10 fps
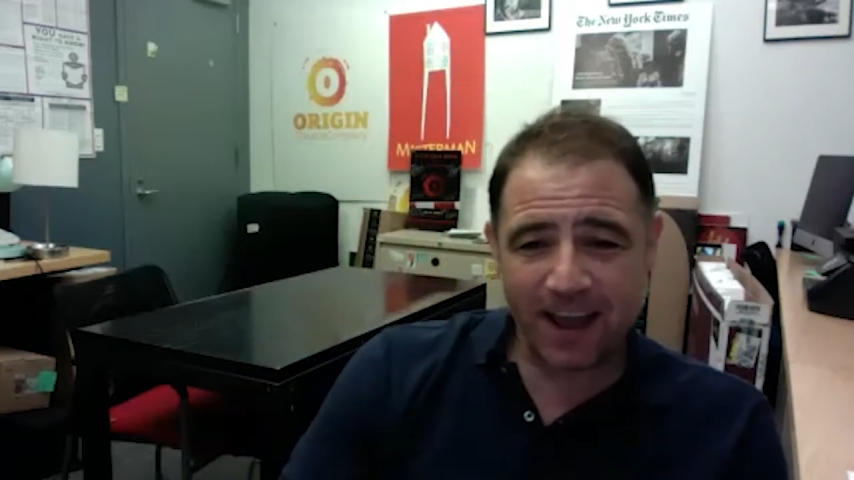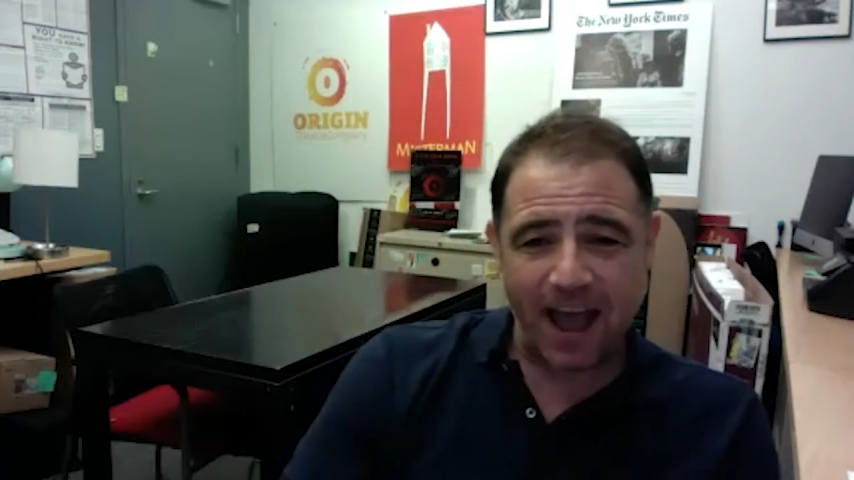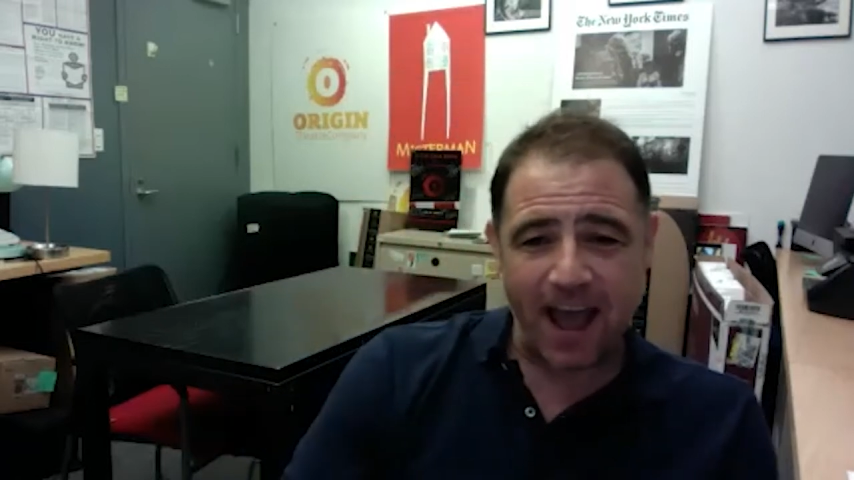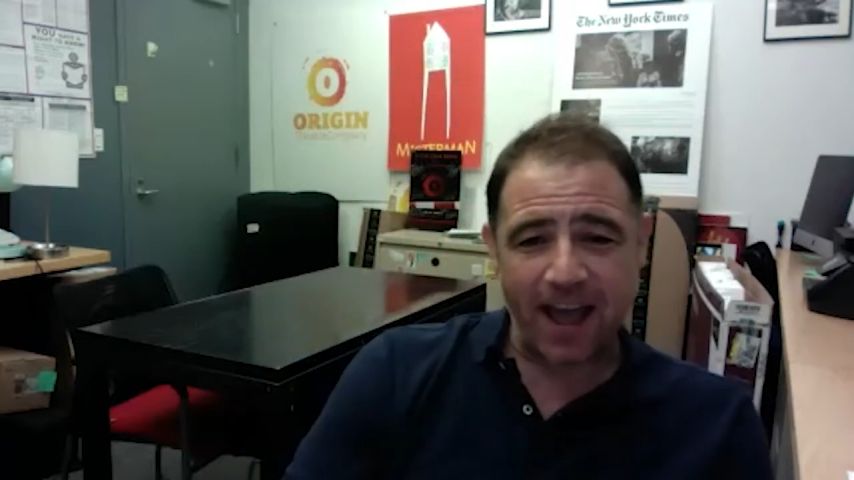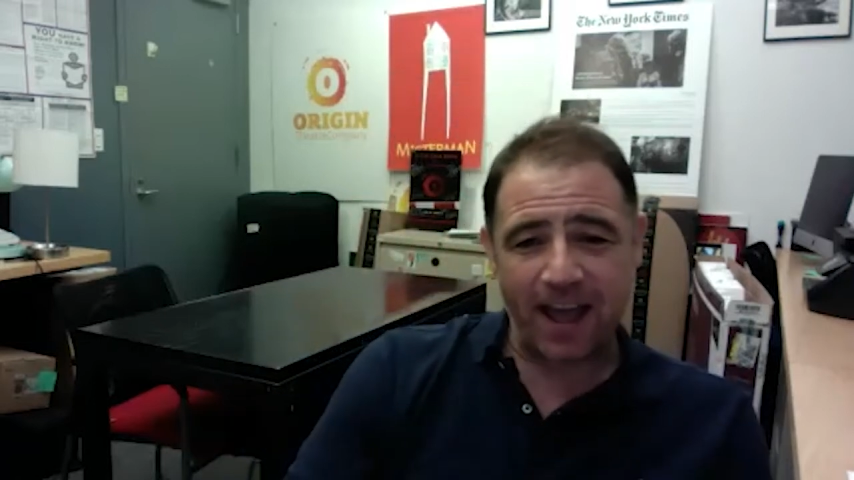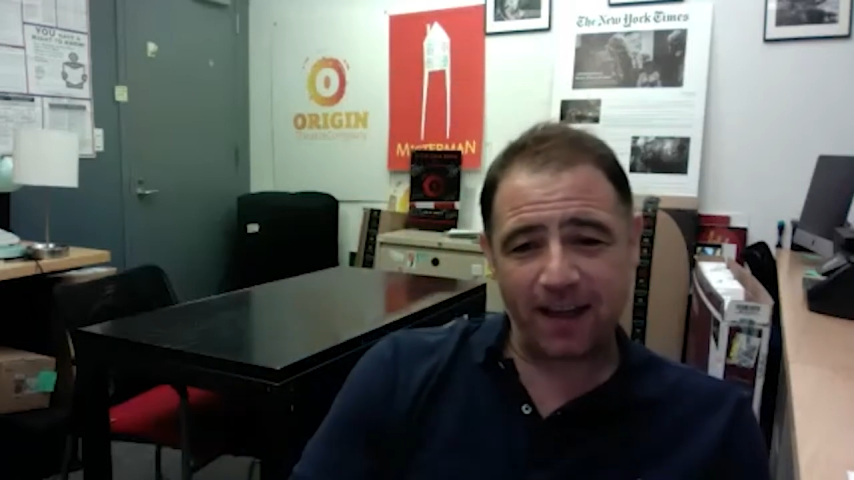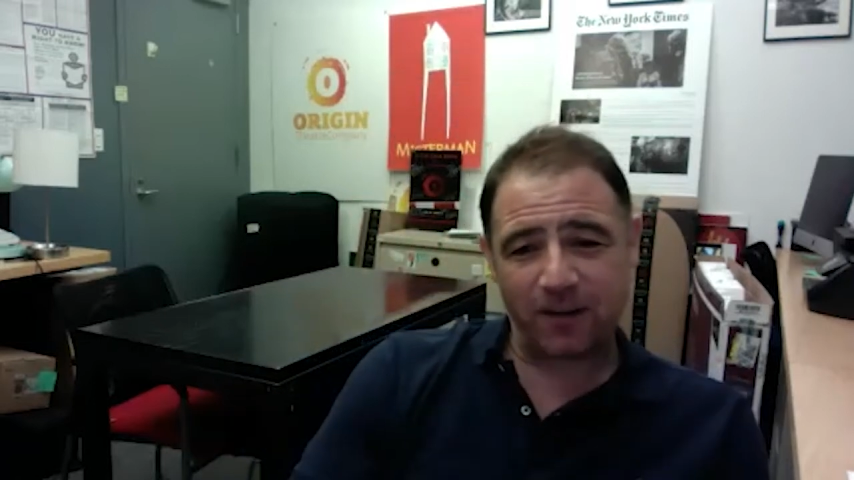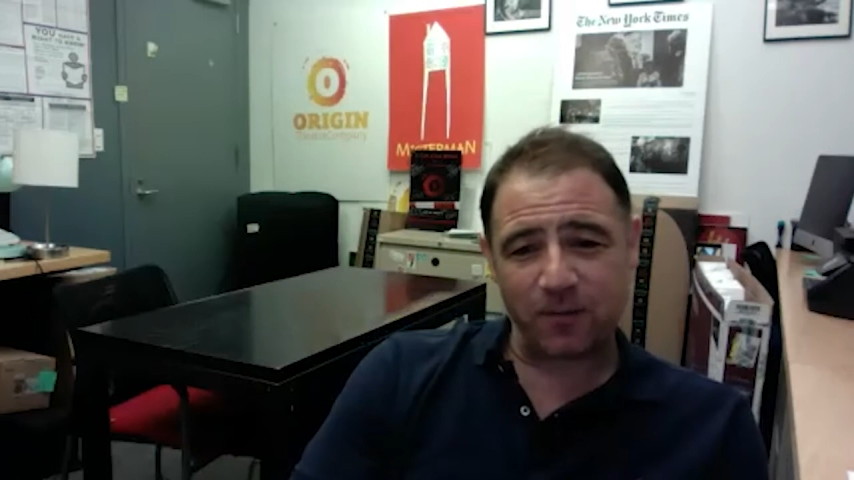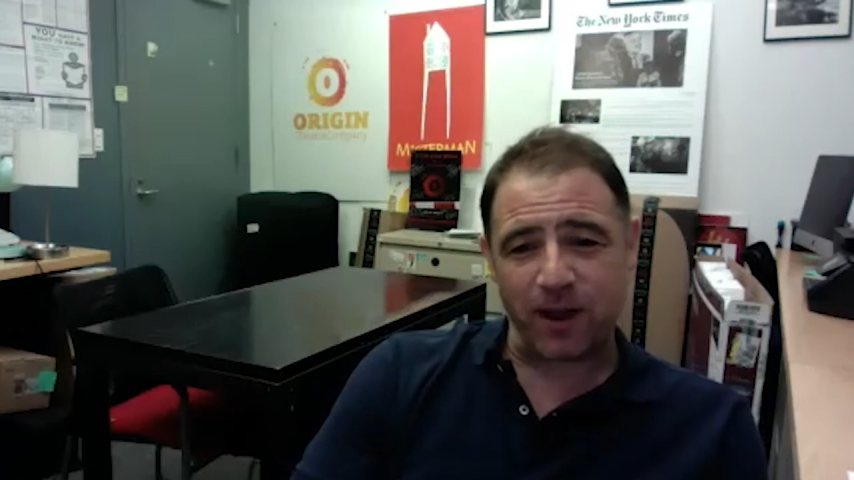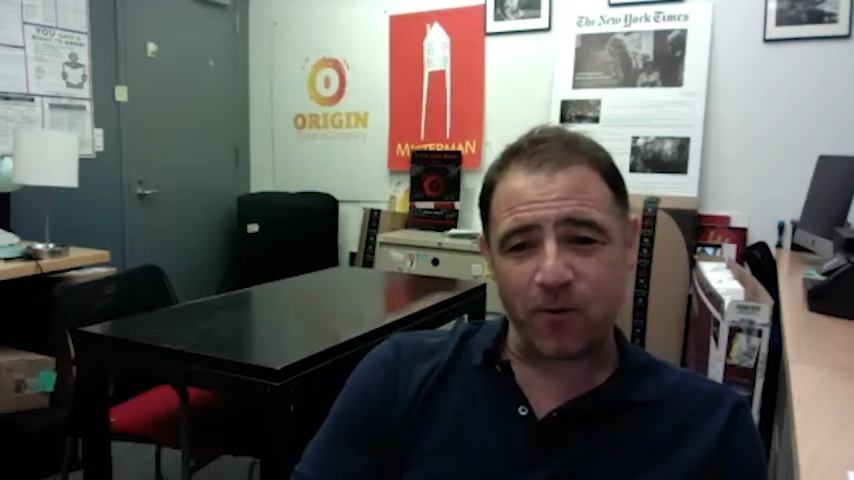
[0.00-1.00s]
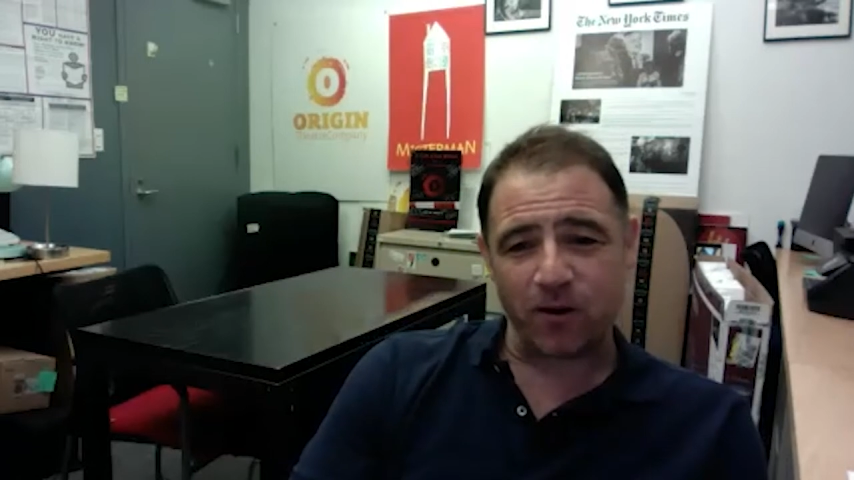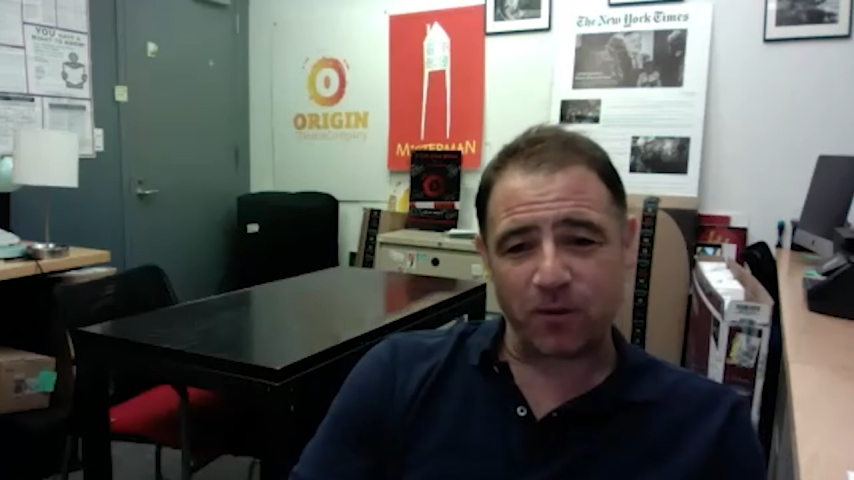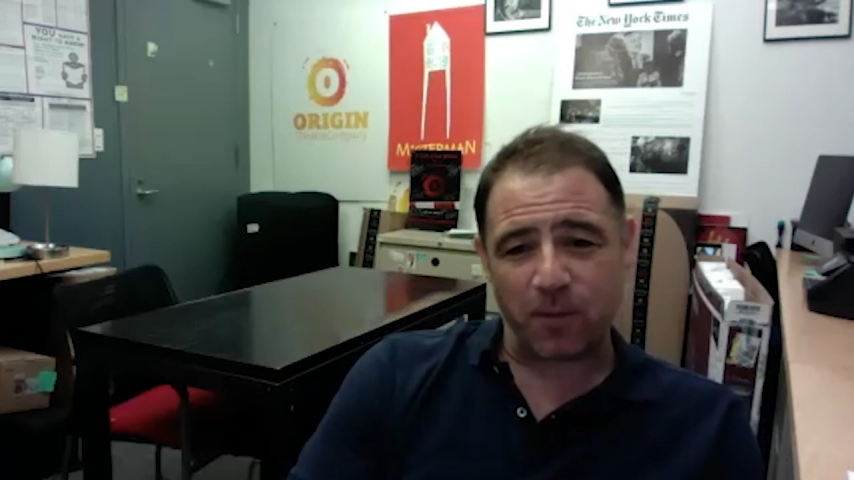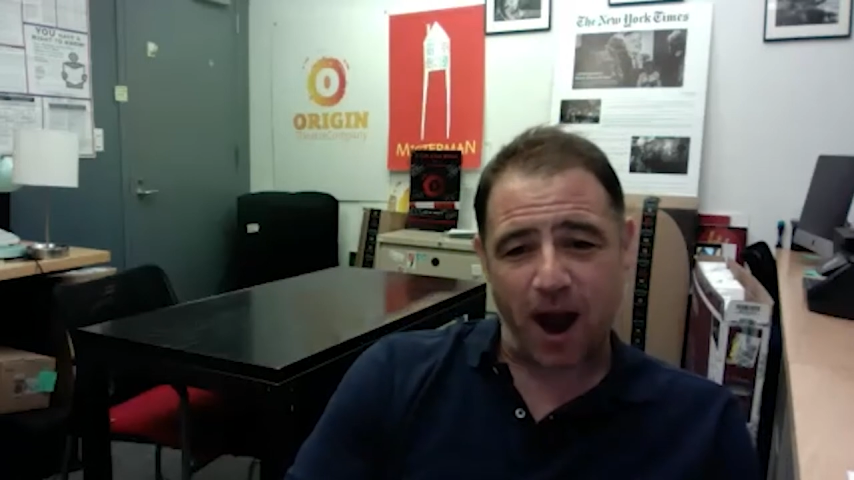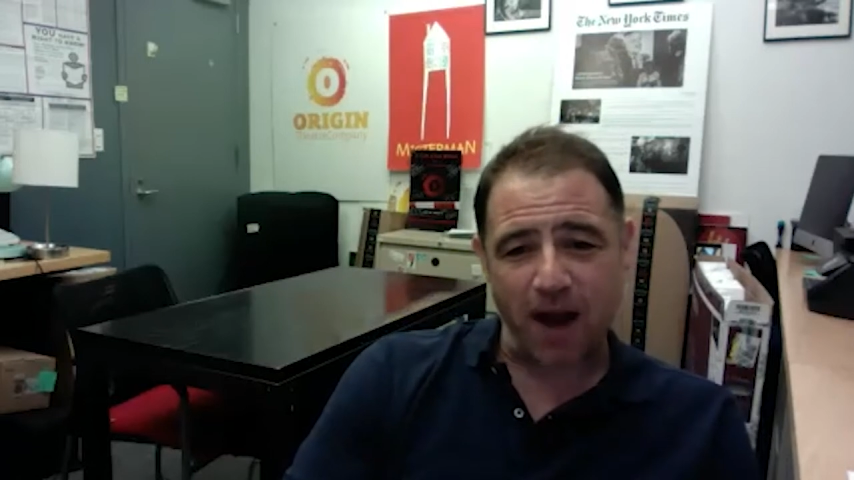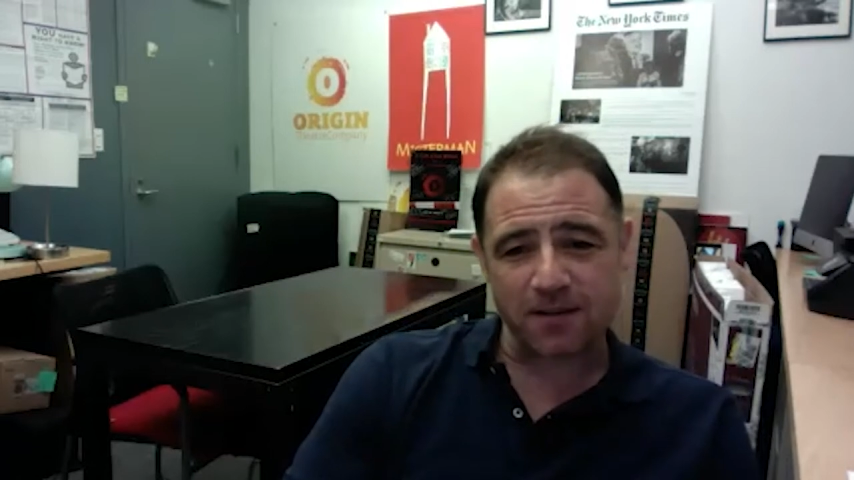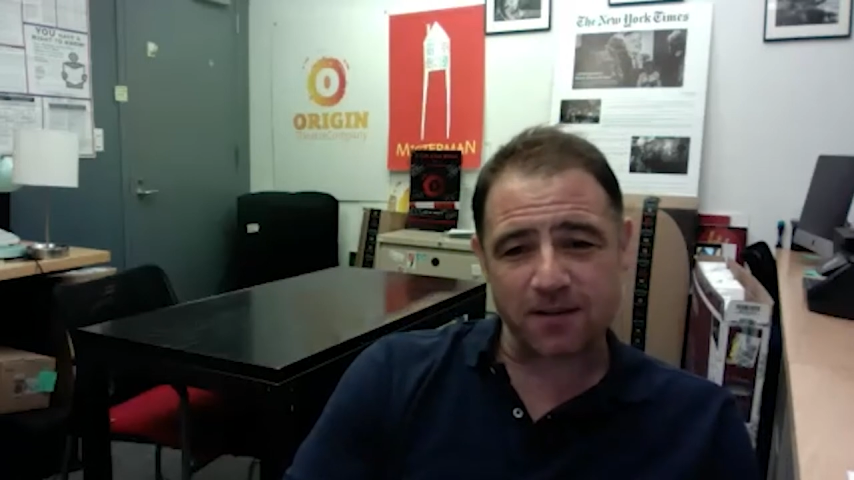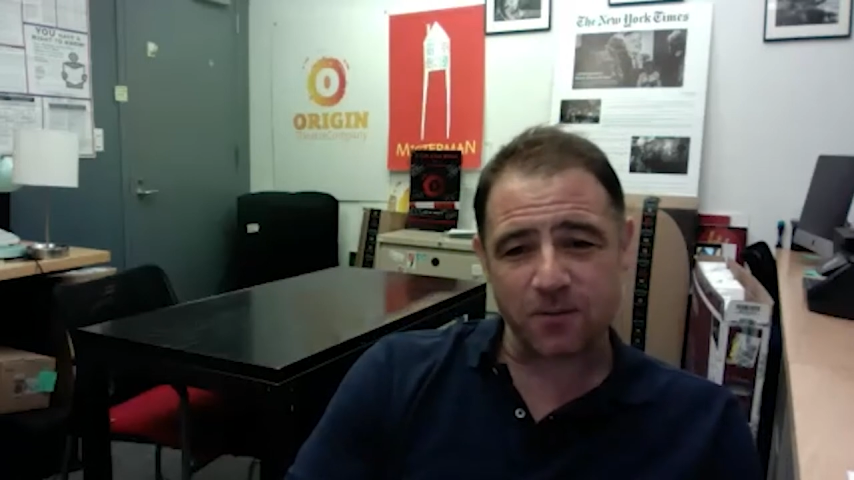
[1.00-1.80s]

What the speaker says: to play one of the parts.